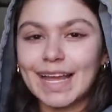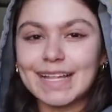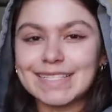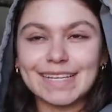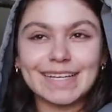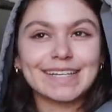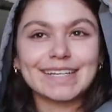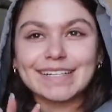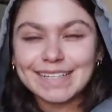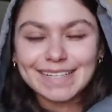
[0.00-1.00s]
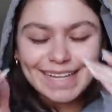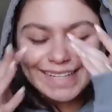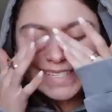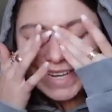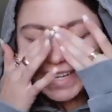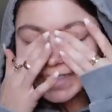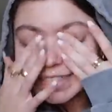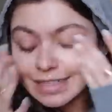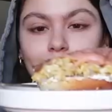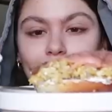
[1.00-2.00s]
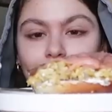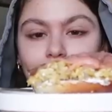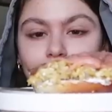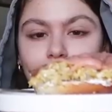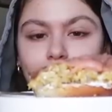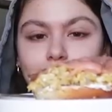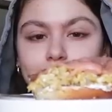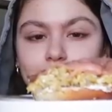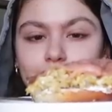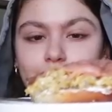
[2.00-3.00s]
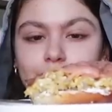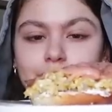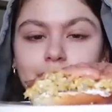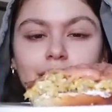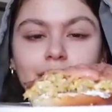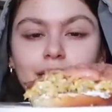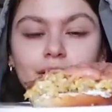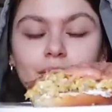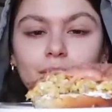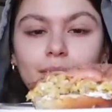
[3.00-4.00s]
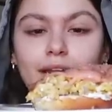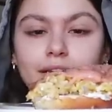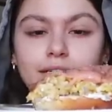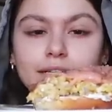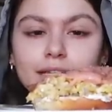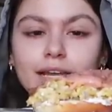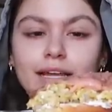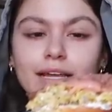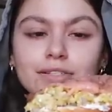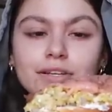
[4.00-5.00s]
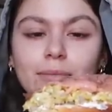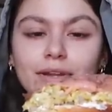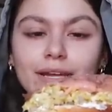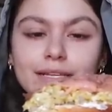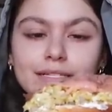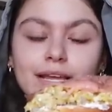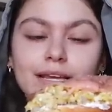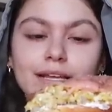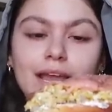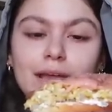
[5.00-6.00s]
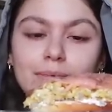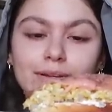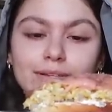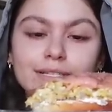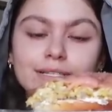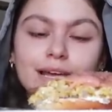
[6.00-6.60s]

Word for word: It's like insane. Bagel, cream cheese, red onion, scrambled eggs, capers,